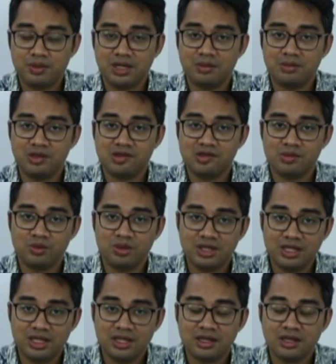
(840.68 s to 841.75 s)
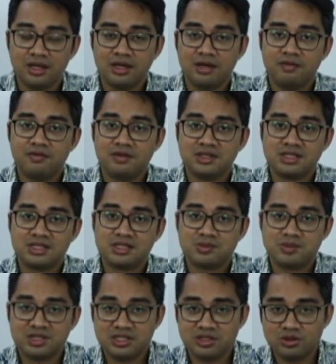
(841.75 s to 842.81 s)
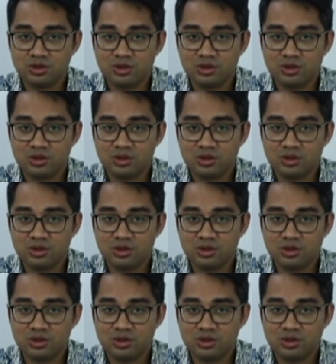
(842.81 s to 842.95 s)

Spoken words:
Prime Minister Muhyiddin versus President